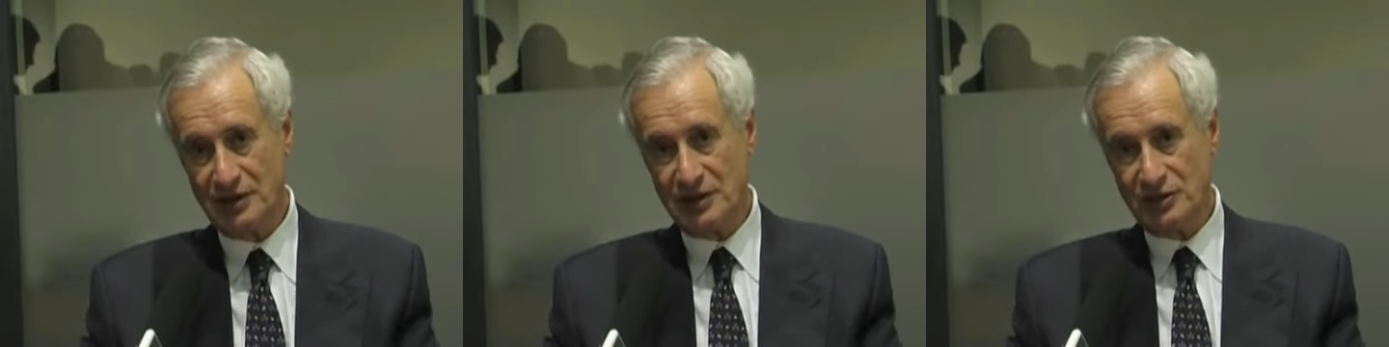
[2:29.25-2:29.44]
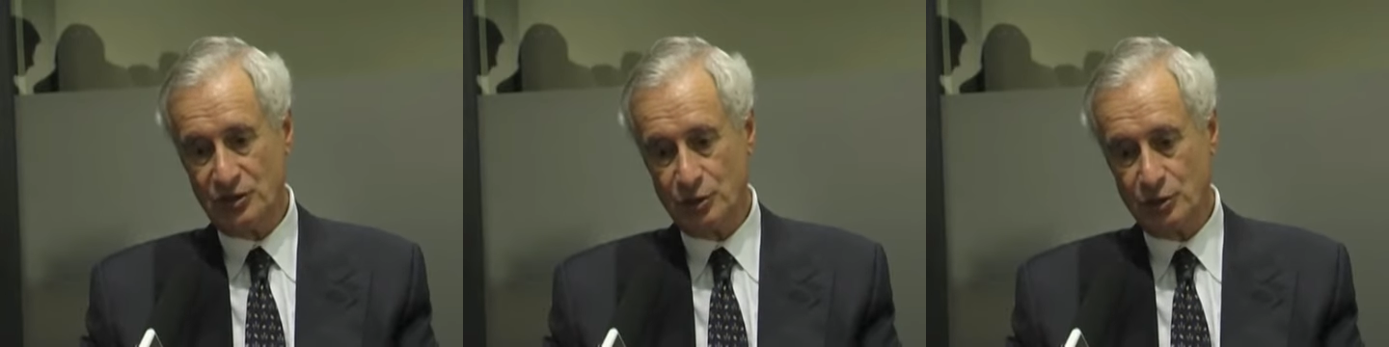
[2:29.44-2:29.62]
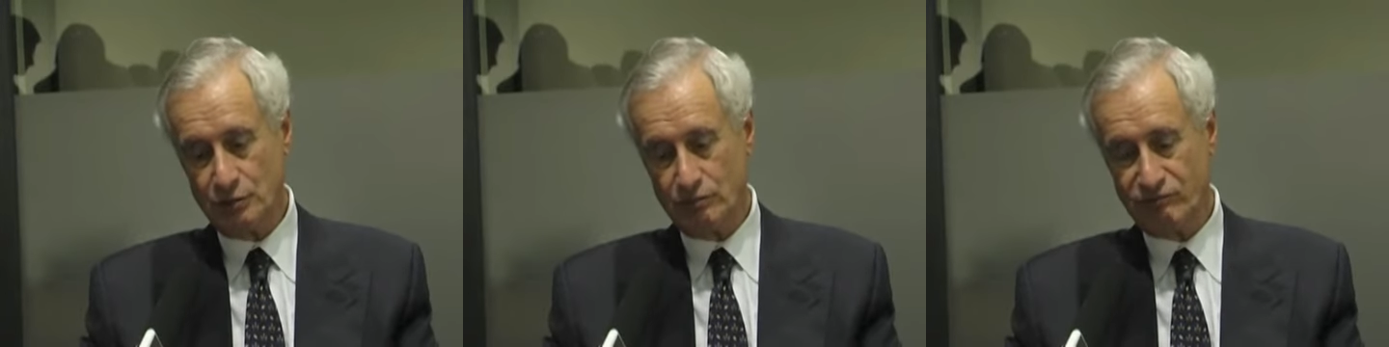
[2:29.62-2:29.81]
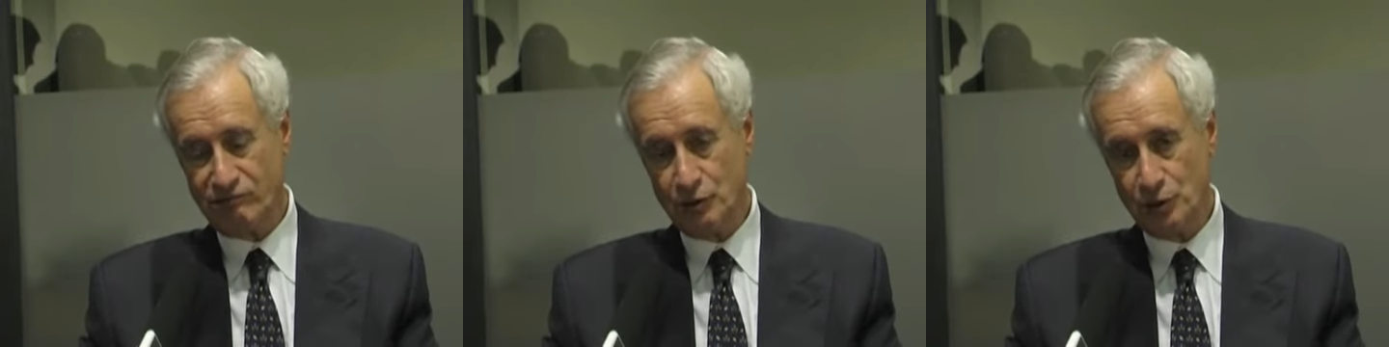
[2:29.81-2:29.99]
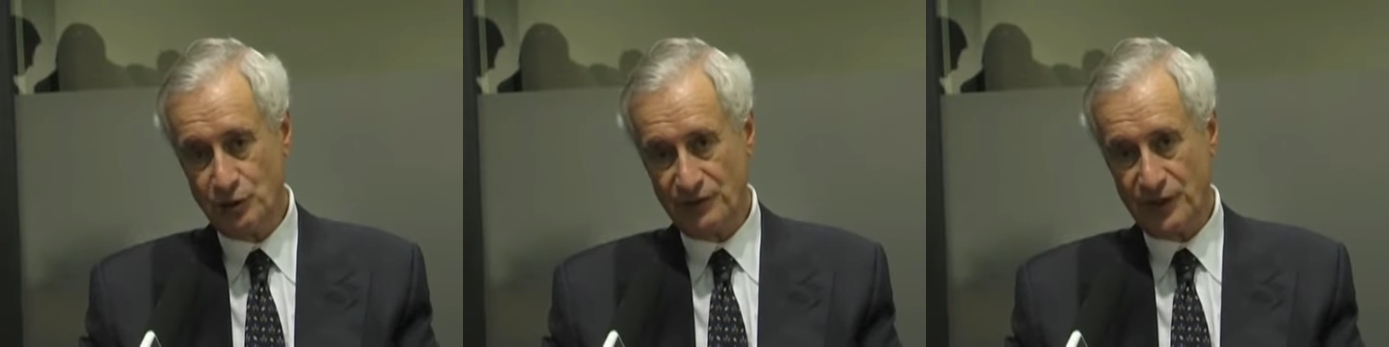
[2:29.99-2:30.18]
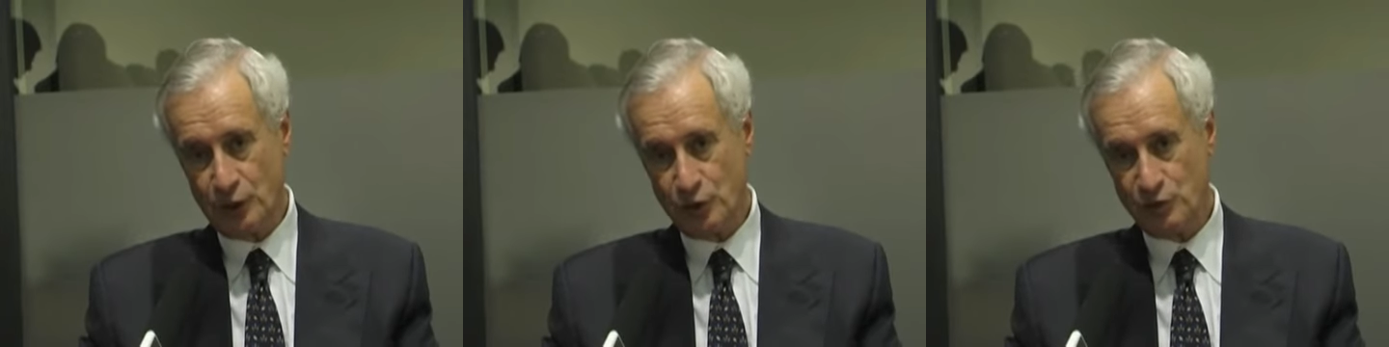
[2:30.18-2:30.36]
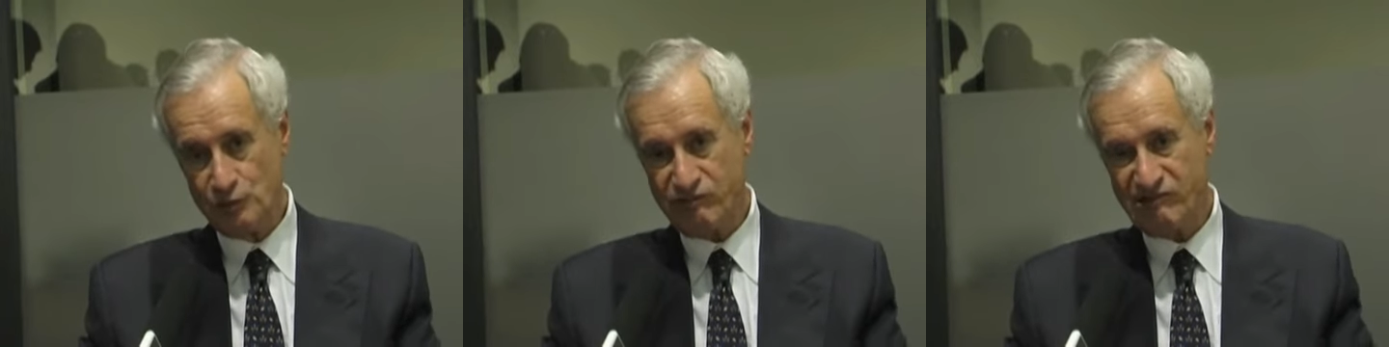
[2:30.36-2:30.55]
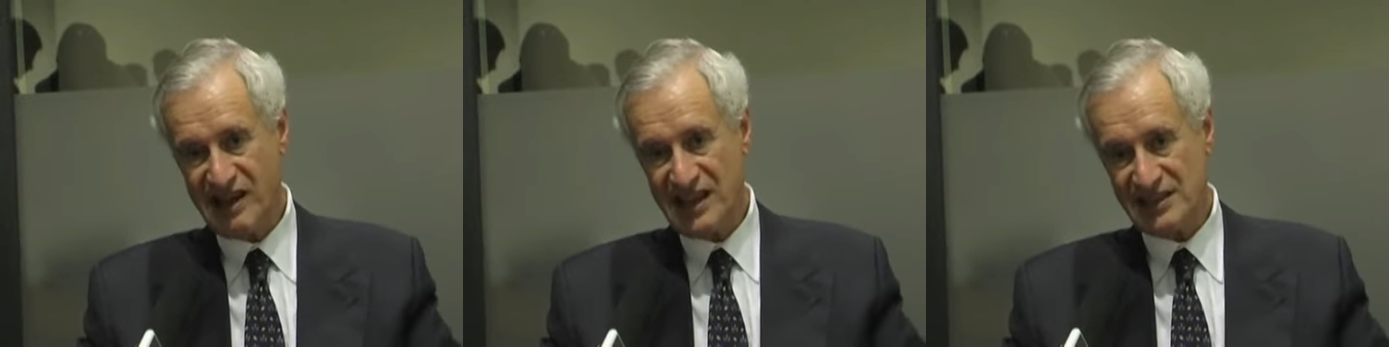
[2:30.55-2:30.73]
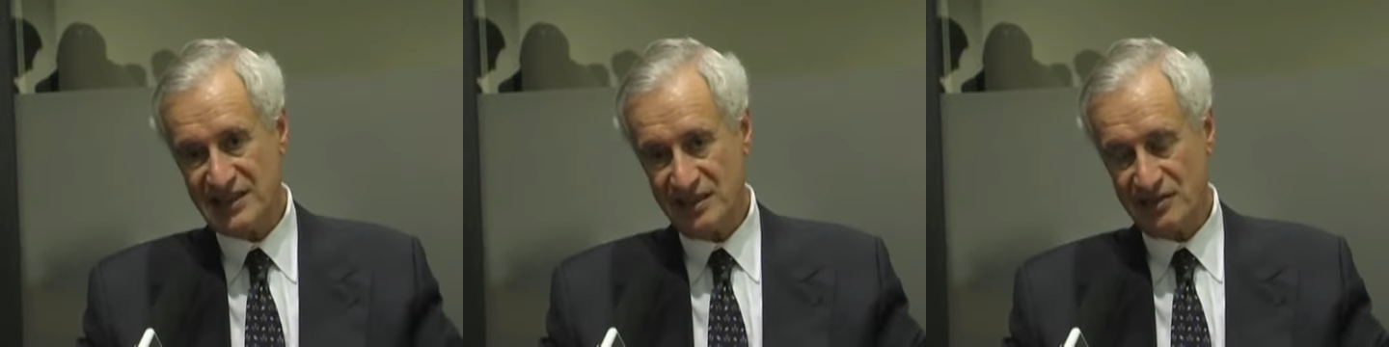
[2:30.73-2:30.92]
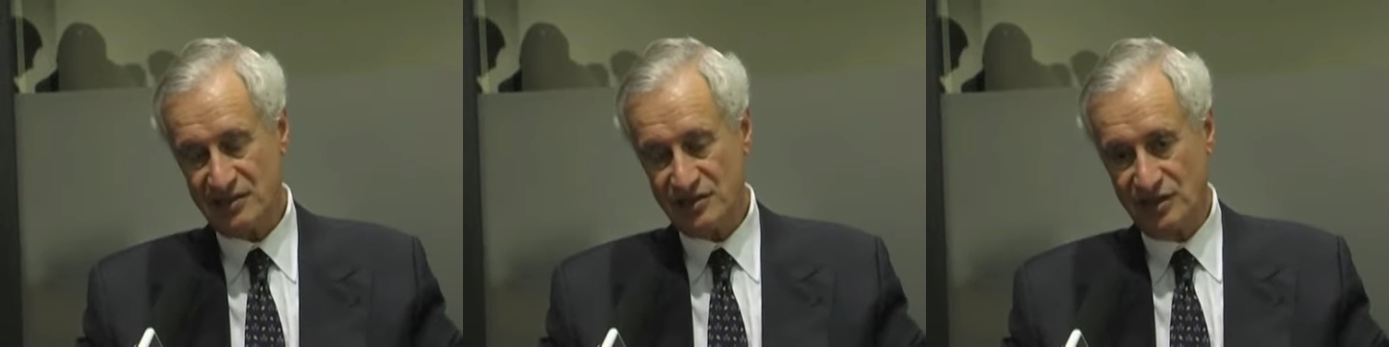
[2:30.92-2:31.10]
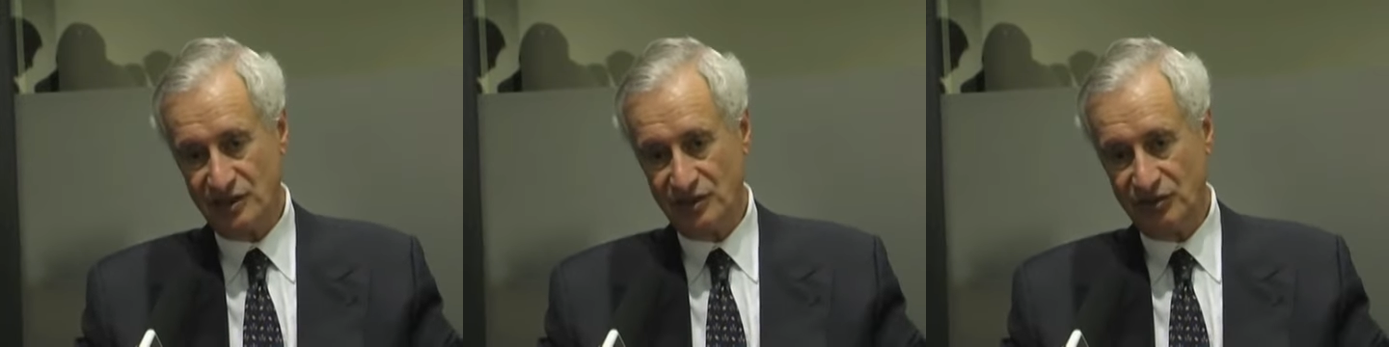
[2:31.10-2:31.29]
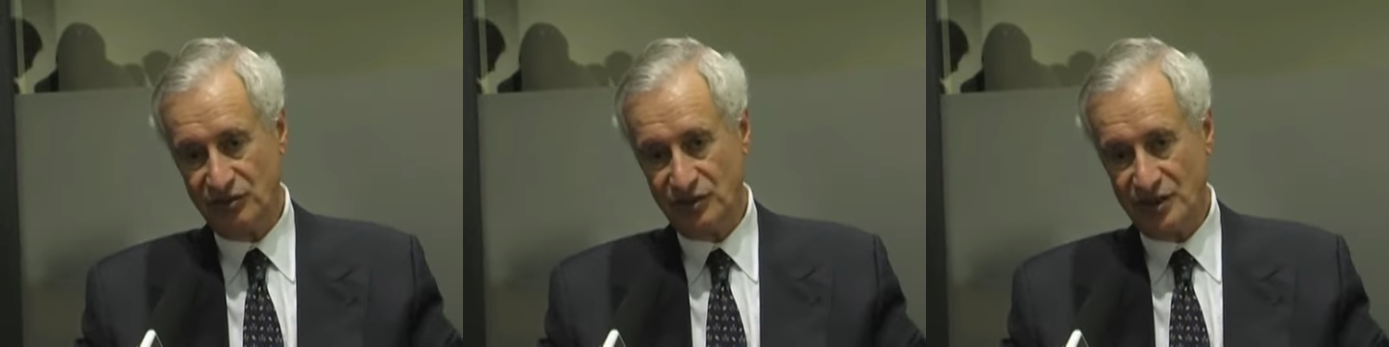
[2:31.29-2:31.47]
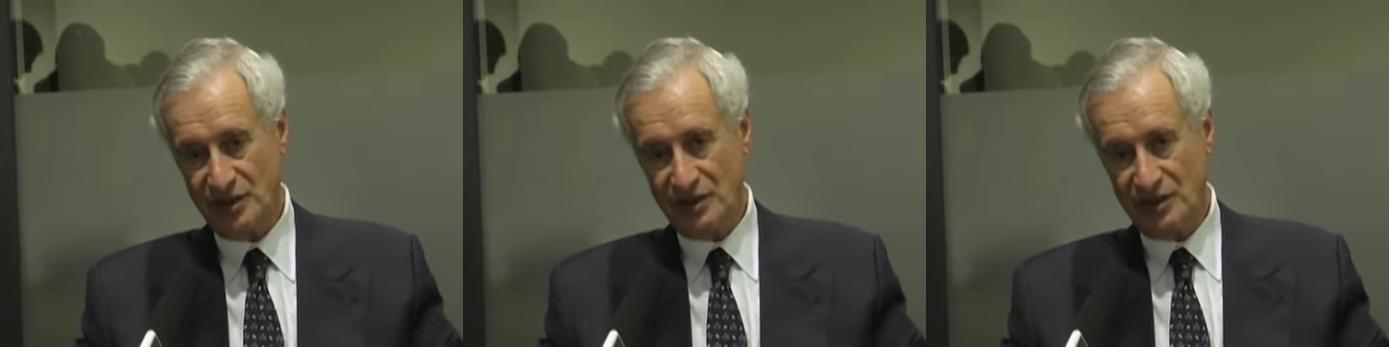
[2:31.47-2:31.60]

to improve those processes